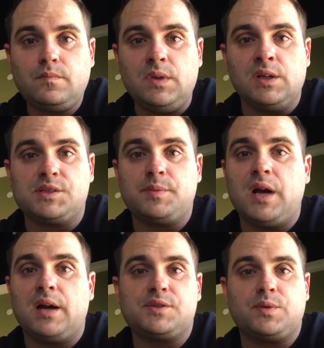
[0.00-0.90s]
Because to be
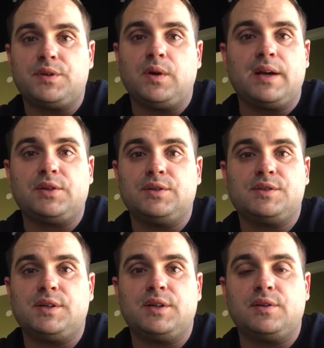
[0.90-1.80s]
honest with you, I couldn't
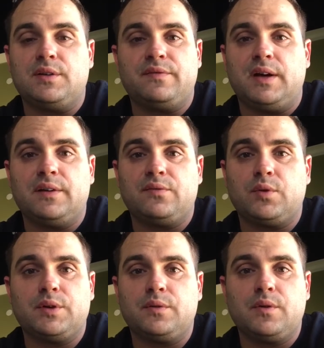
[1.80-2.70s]
sit here and define it
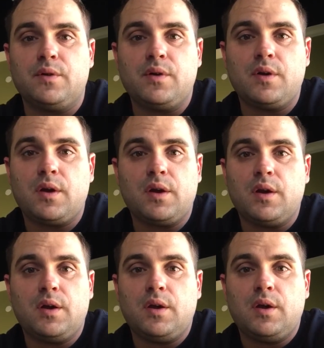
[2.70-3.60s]
for you.
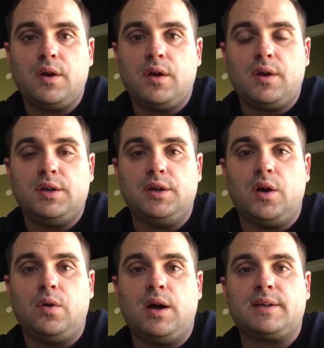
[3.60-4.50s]
You
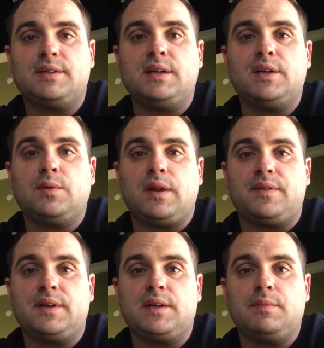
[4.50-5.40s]
know, I could tell you what I
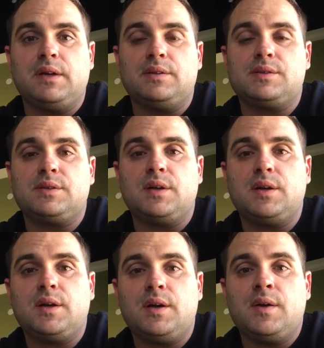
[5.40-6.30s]
think it means.
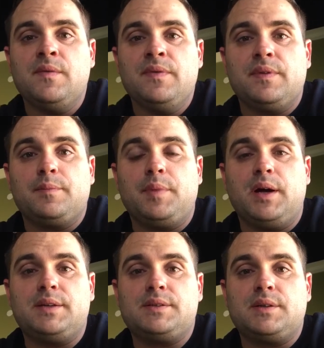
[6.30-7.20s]

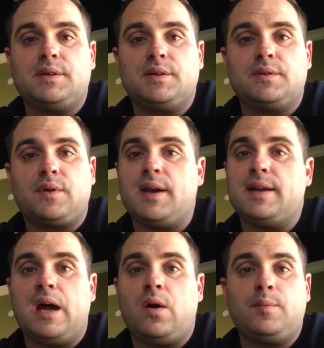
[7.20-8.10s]
But right
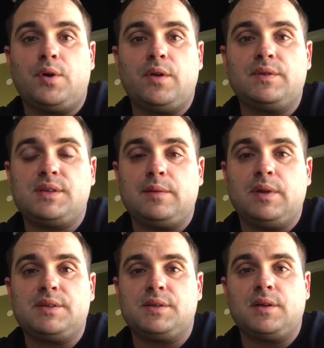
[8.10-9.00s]
now, I'm learning the same
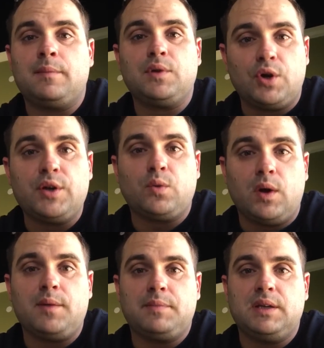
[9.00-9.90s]
lesson. I'm learning
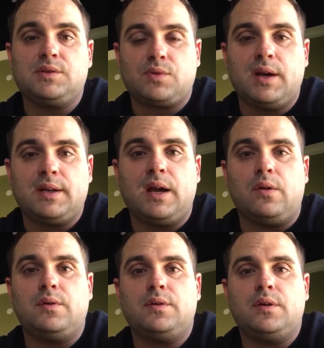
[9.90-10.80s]
what it means right
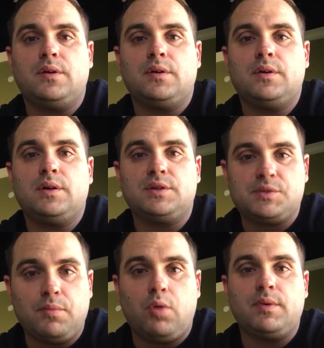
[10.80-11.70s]
now. At
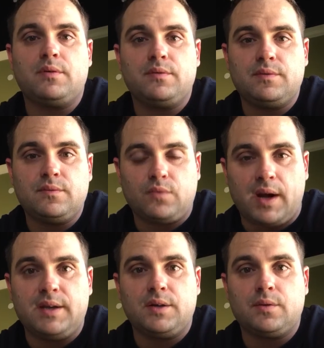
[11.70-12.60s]
this moment,
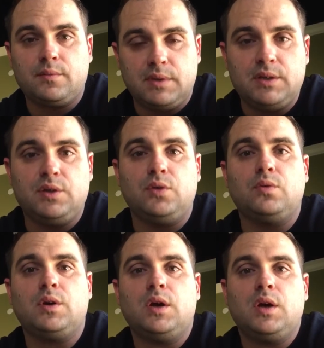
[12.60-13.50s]
right here, me and you,
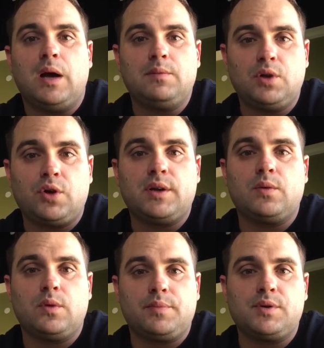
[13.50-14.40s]
I'm learning
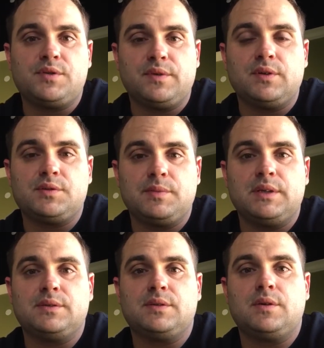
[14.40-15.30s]
what perseverance
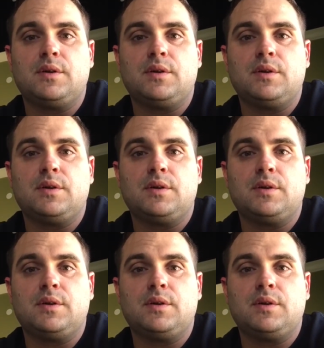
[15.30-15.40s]
means.